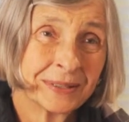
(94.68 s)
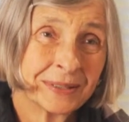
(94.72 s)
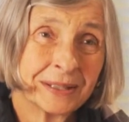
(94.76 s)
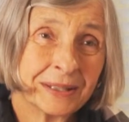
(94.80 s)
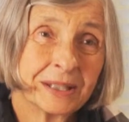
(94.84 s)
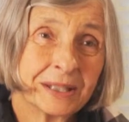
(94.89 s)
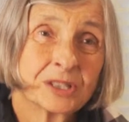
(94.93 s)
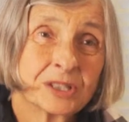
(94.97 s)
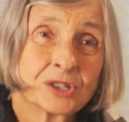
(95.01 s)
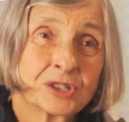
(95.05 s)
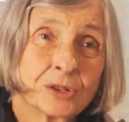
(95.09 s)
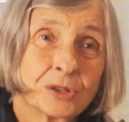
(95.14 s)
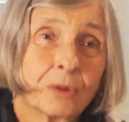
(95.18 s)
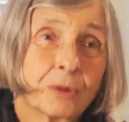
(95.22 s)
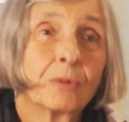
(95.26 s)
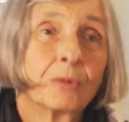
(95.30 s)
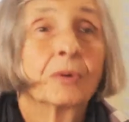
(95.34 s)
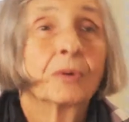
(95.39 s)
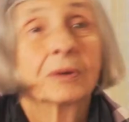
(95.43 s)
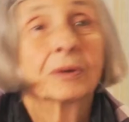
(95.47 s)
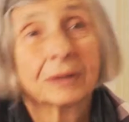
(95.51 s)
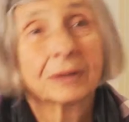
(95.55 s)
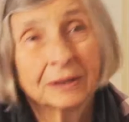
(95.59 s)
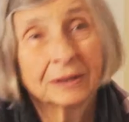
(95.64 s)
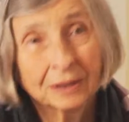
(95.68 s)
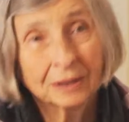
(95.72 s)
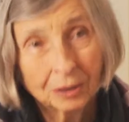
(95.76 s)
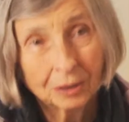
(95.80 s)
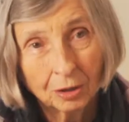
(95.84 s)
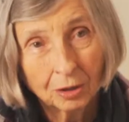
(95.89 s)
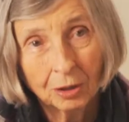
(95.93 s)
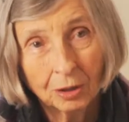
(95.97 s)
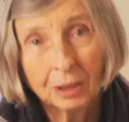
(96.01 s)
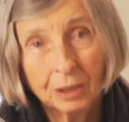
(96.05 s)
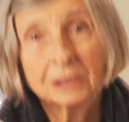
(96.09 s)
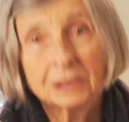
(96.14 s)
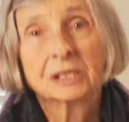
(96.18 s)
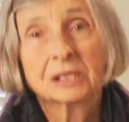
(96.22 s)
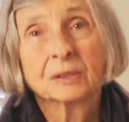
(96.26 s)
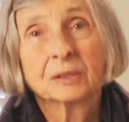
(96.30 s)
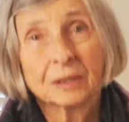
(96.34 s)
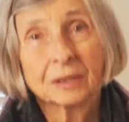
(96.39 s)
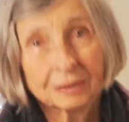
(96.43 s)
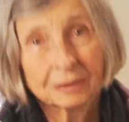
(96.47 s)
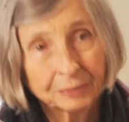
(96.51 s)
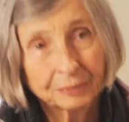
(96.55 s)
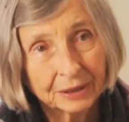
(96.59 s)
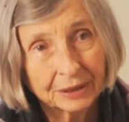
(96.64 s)
so the cost
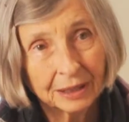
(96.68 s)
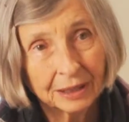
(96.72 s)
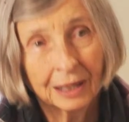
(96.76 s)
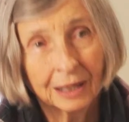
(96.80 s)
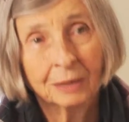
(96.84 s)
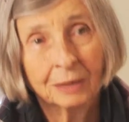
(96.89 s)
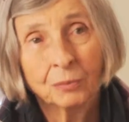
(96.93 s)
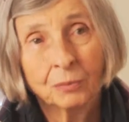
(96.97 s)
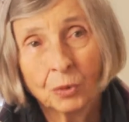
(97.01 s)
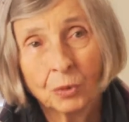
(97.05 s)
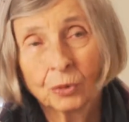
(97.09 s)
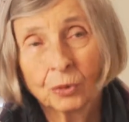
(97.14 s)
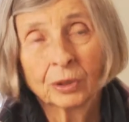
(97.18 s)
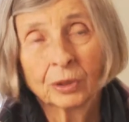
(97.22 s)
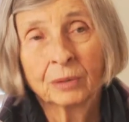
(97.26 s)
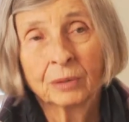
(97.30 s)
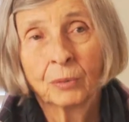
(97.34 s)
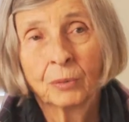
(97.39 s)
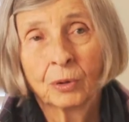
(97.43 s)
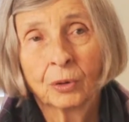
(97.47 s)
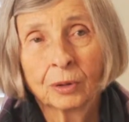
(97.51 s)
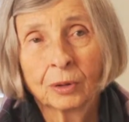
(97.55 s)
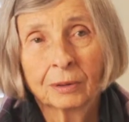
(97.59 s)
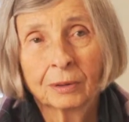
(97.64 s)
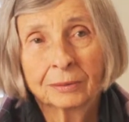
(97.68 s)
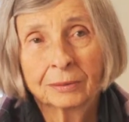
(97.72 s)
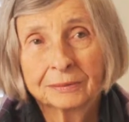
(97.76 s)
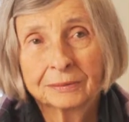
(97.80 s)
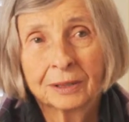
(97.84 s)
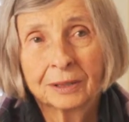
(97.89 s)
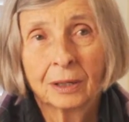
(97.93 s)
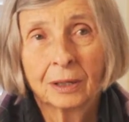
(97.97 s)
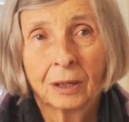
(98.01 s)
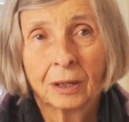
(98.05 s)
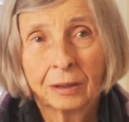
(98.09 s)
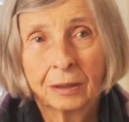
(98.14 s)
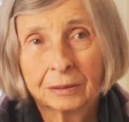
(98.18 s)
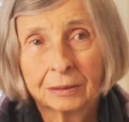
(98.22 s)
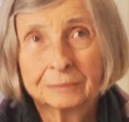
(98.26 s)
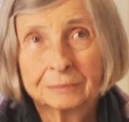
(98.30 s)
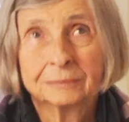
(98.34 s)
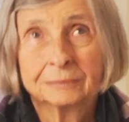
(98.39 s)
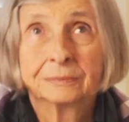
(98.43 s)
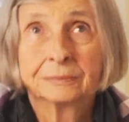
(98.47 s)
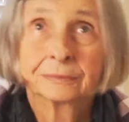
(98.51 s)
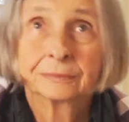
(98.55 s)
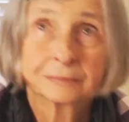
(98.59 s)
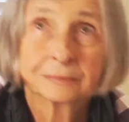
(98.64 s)
became more and more
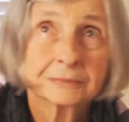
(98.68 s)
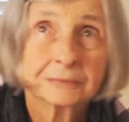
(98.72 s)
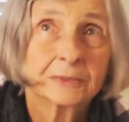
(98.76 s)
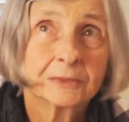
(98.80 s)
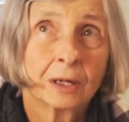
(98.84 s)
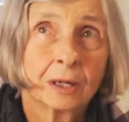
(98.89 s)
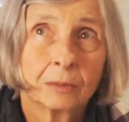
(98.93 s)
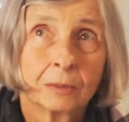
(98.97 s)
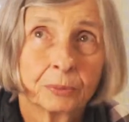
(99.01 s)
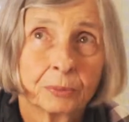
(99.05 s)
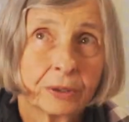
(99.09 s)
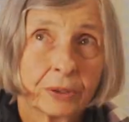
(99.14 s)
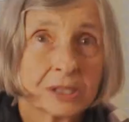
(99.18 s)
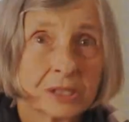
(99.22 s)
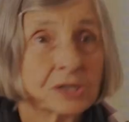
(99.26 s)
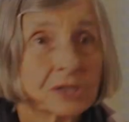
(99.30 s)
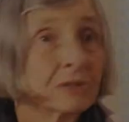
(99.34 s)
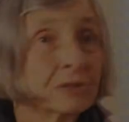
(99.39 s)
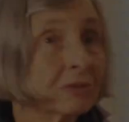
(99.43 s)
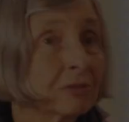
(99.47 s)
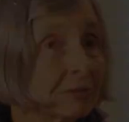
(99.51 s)
oppressive.